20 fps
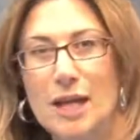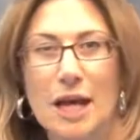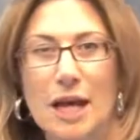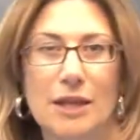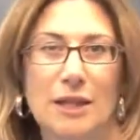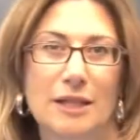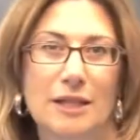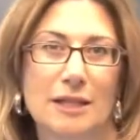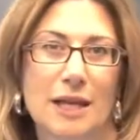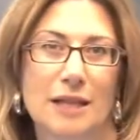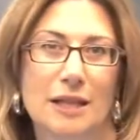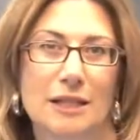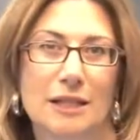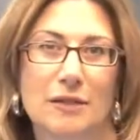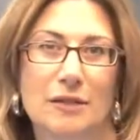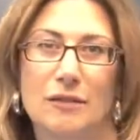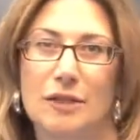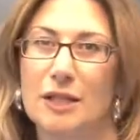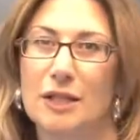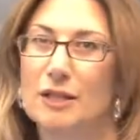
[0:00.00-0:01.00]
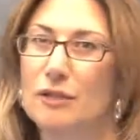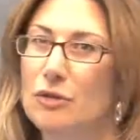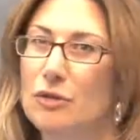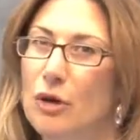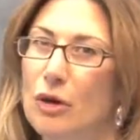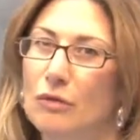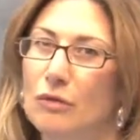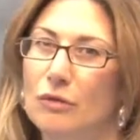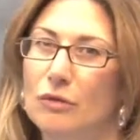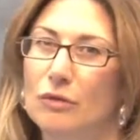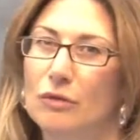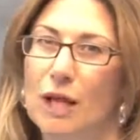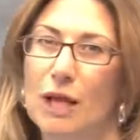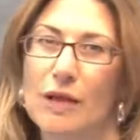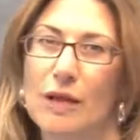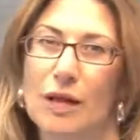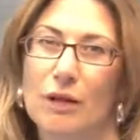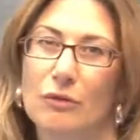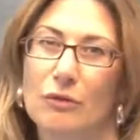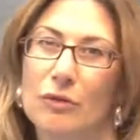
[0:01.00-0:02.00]
Are these activities novel? Are
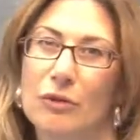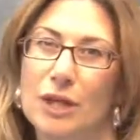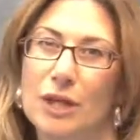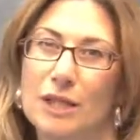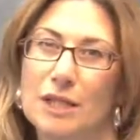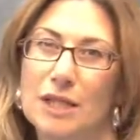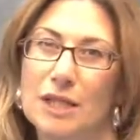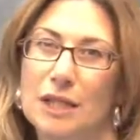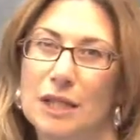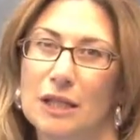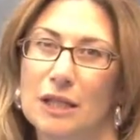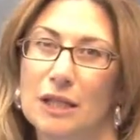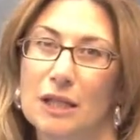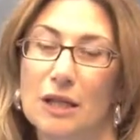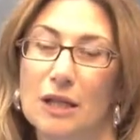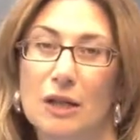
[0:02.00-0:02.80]
they authentic?